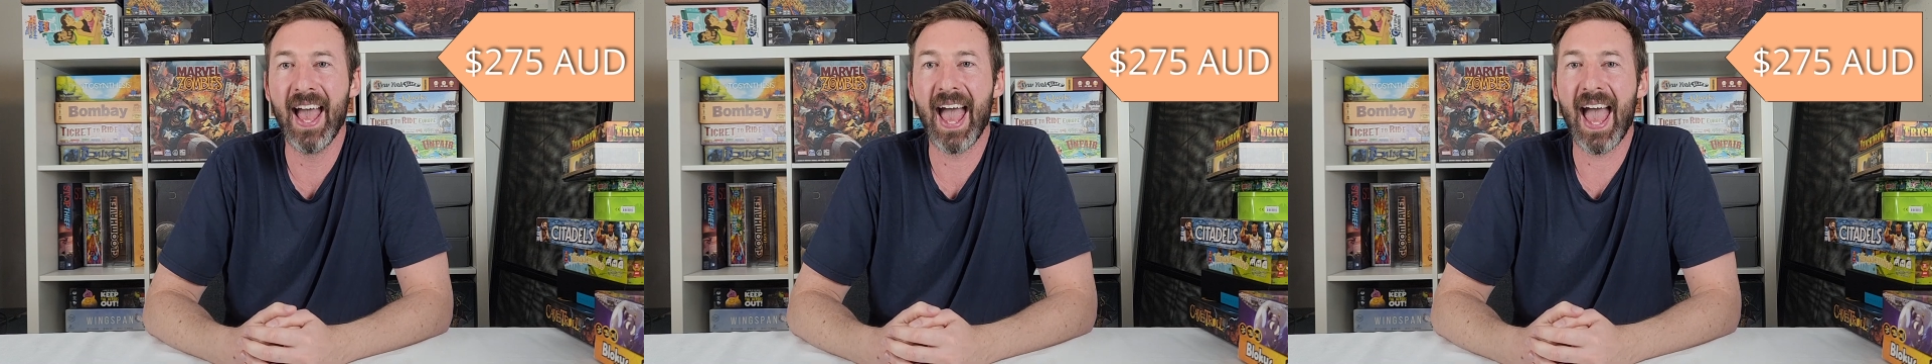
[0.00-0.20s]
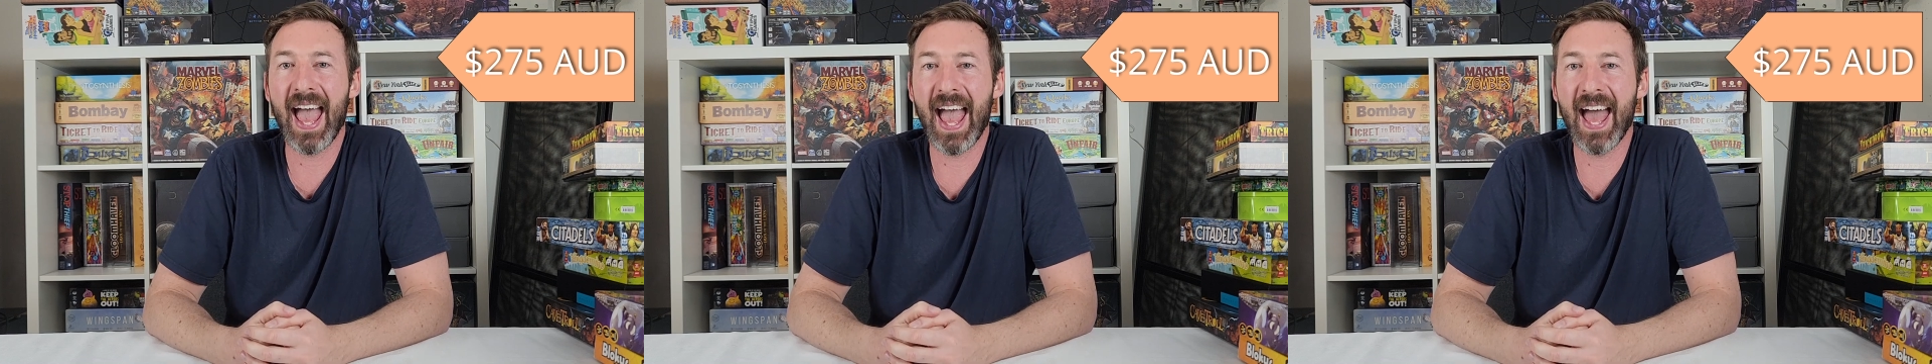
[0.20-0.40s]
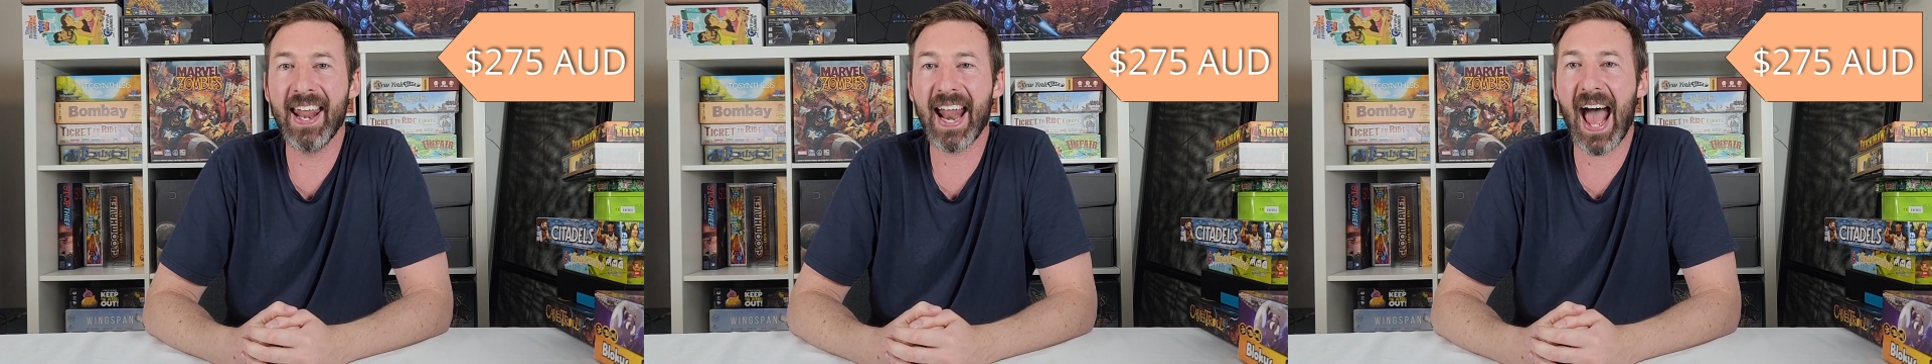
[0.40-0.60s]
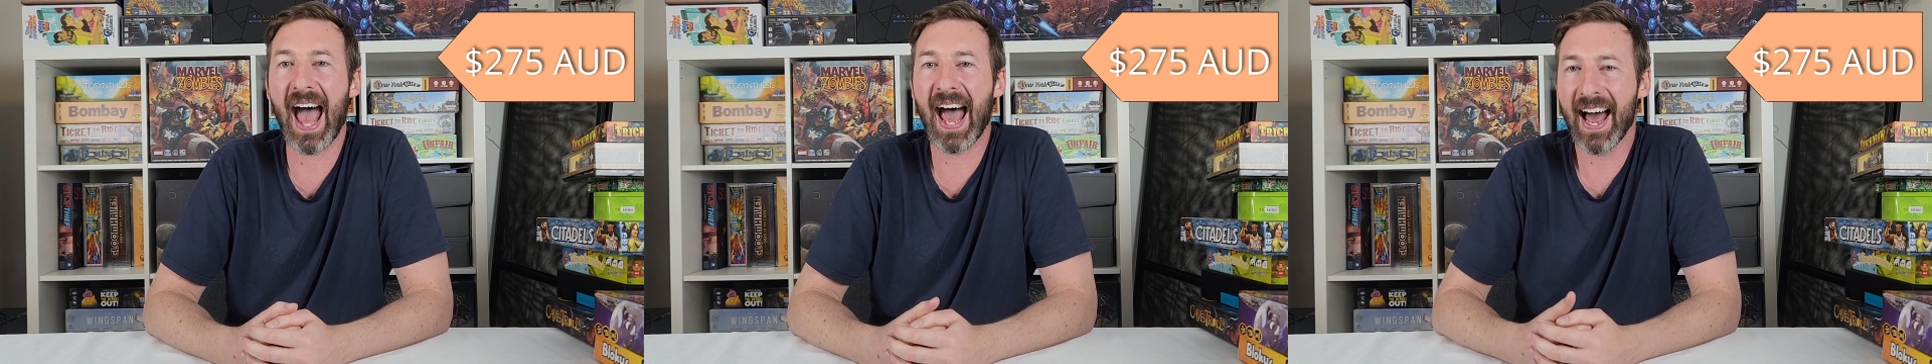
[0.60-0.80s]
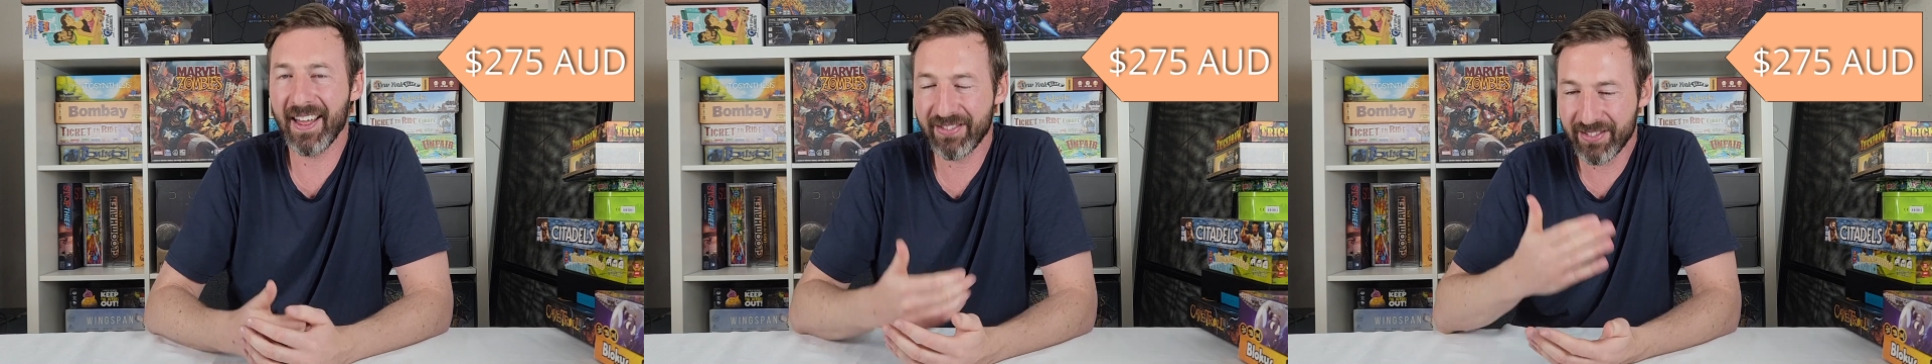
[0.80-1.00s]
And
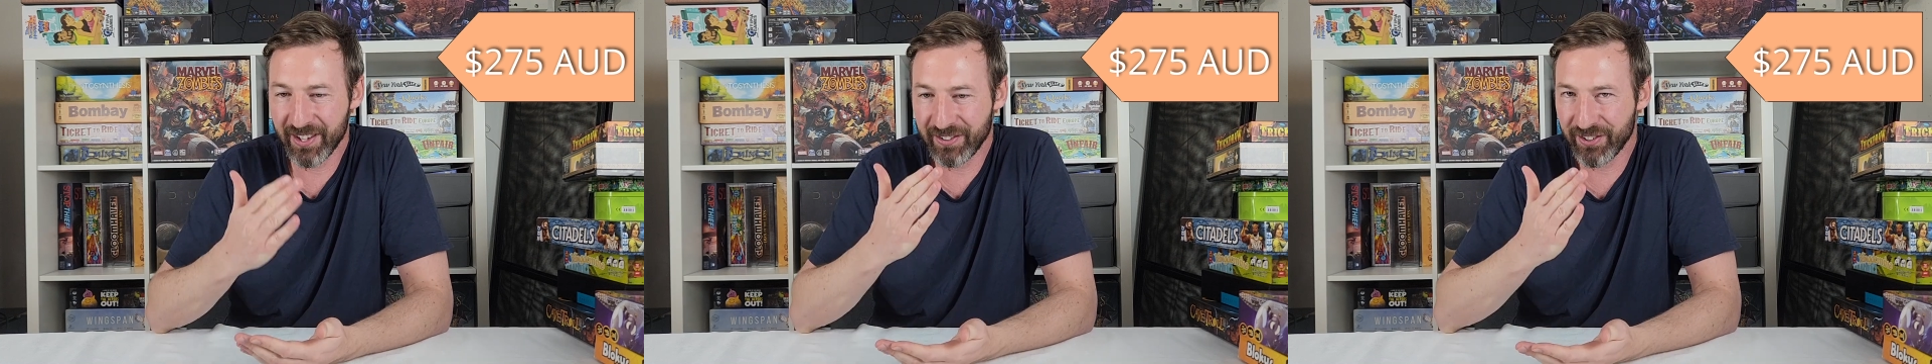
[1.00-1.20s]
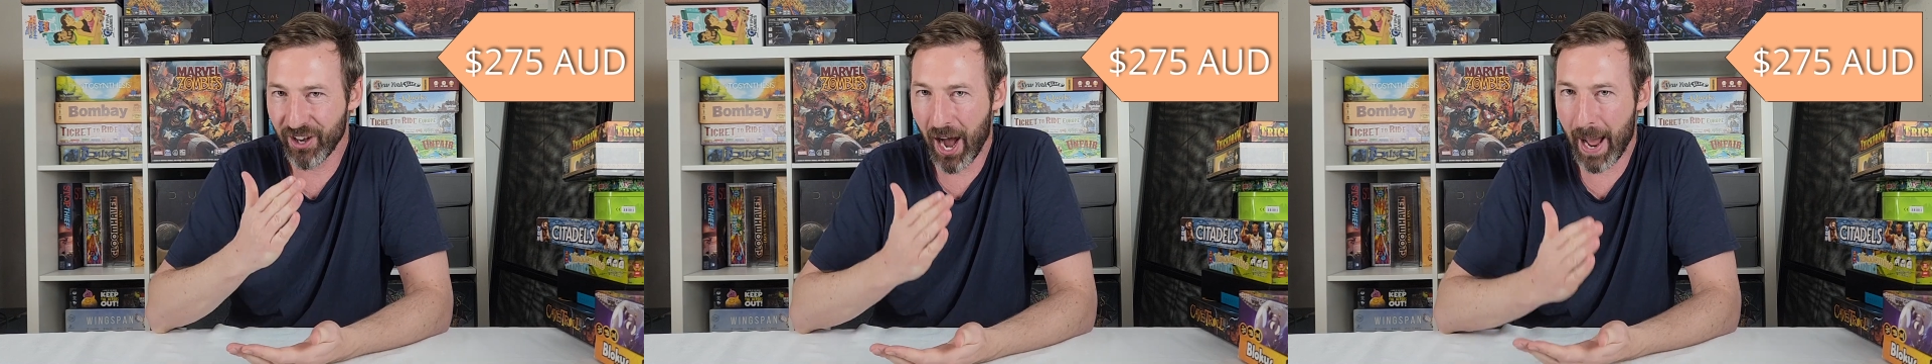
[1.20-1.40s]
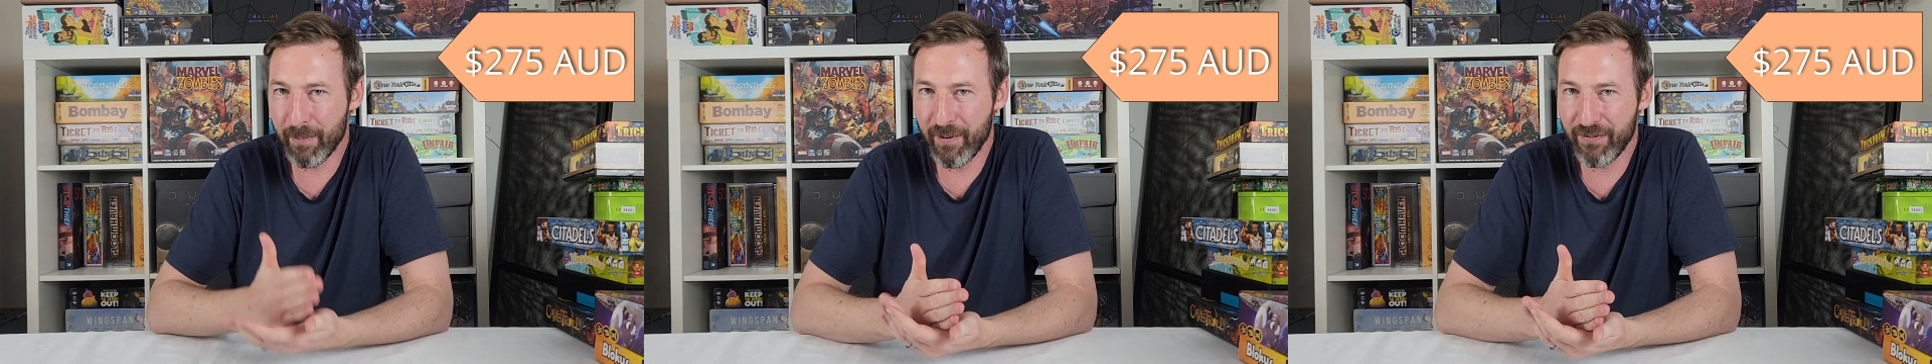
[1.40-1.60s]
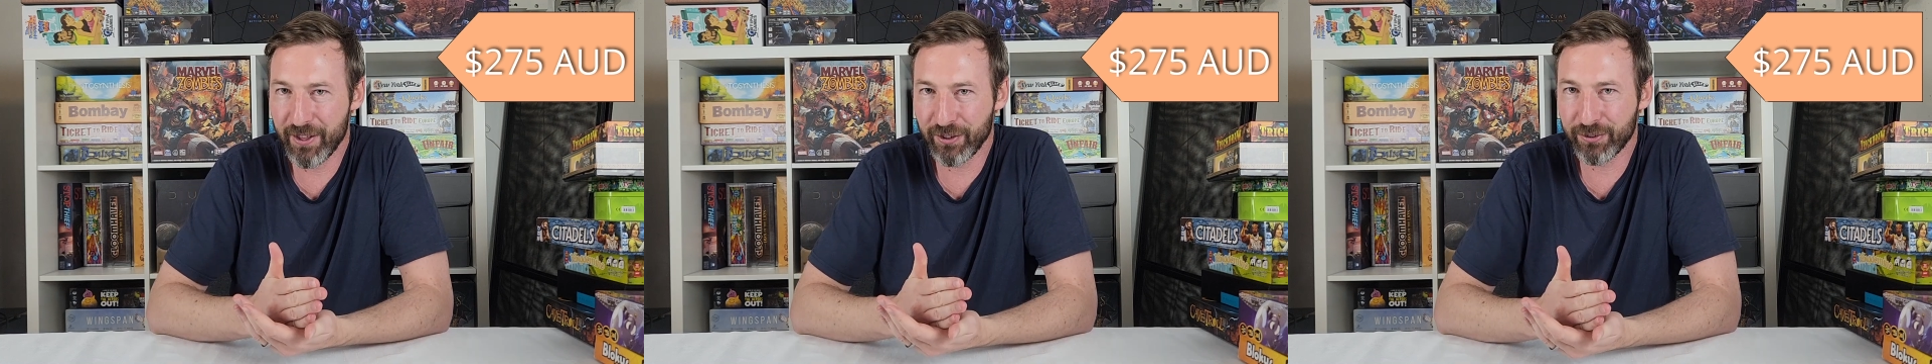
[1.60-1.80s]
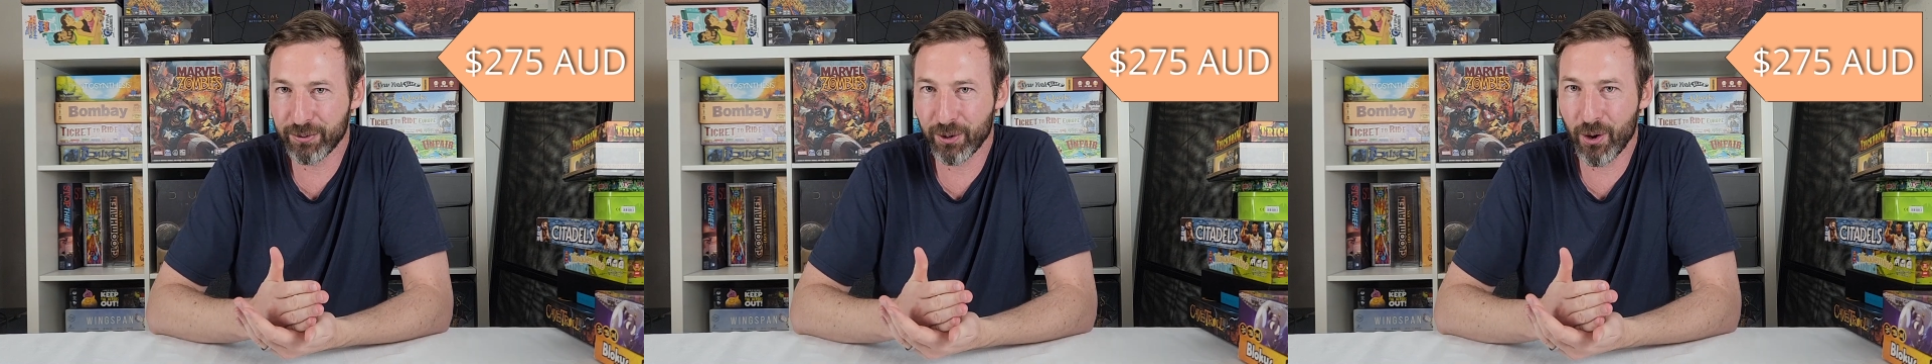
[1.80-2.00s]
at the time of
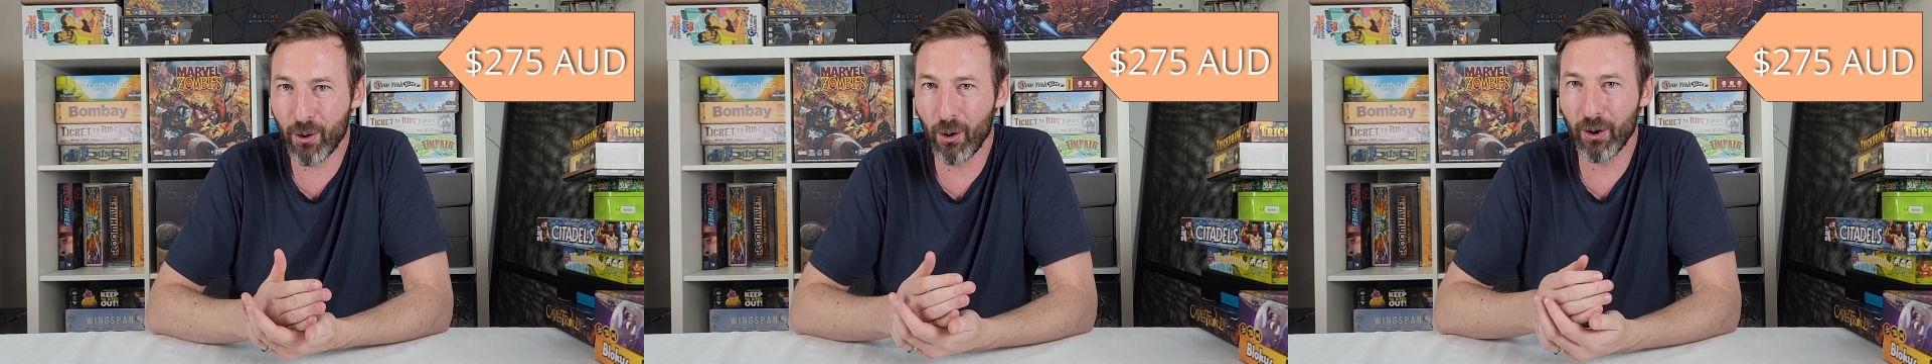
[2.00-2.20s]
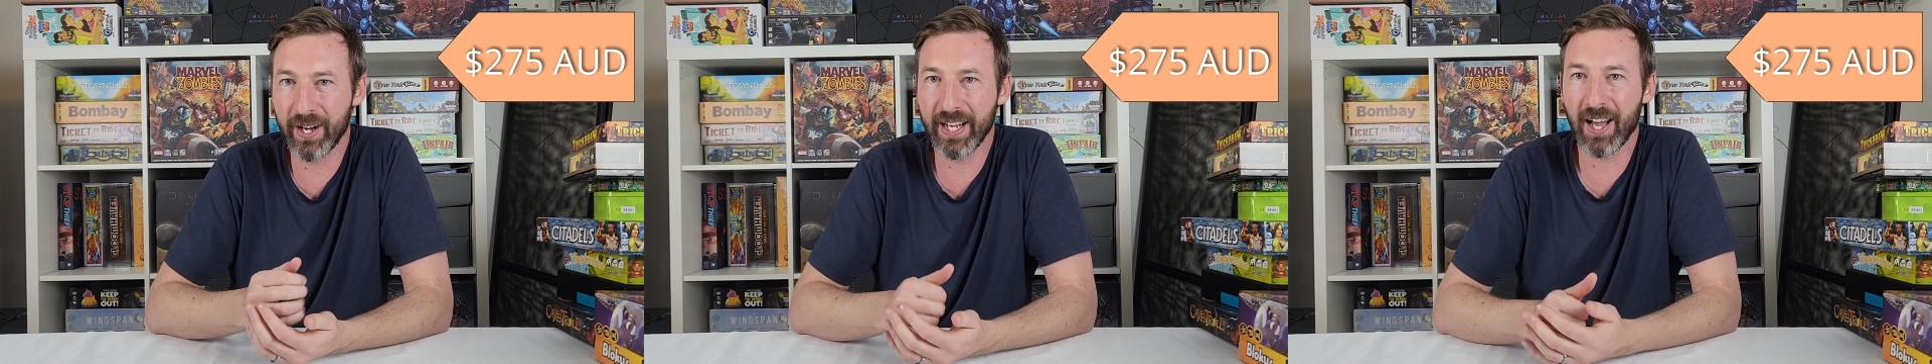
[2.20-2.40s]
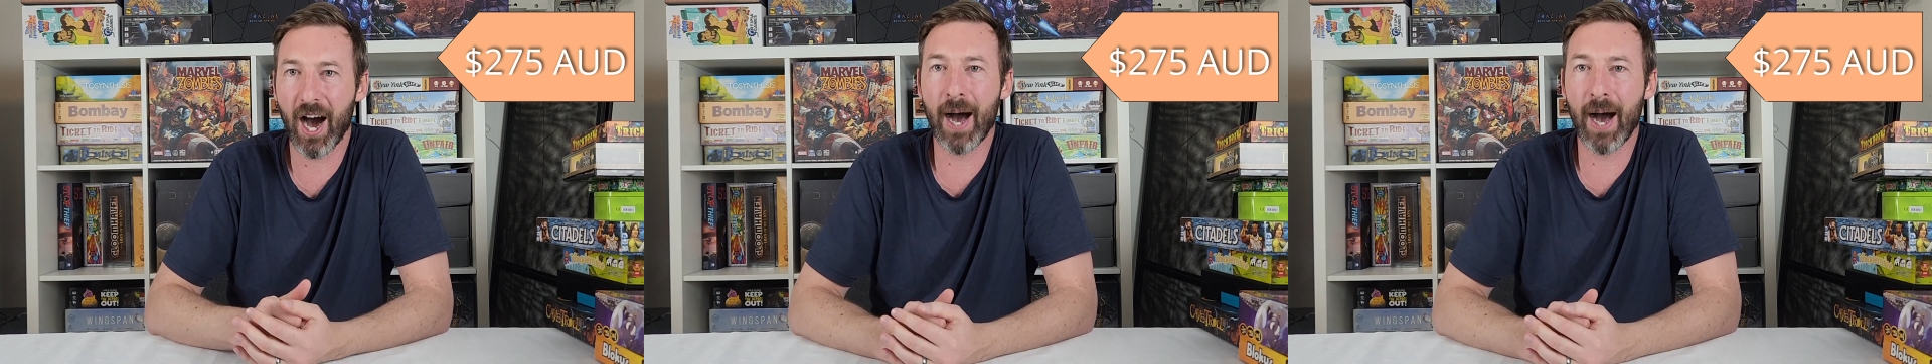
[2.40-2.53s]
this recording,